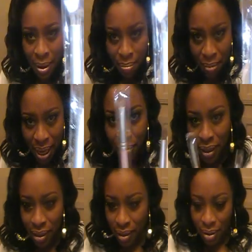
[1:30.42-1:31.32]
Maybe
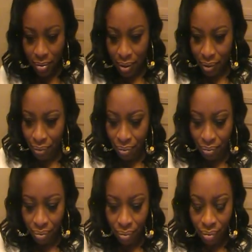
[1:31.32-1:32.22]
this one. I
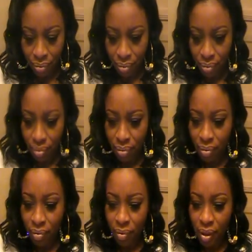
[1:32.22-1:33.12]

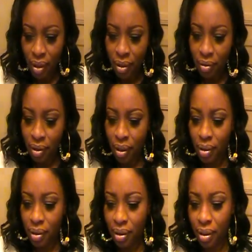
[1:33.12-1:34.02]
know you can't
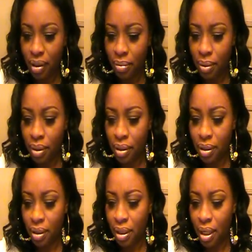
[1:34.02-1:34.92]
see it because
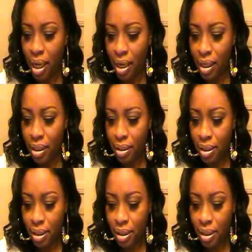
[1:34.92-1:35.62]
of the light.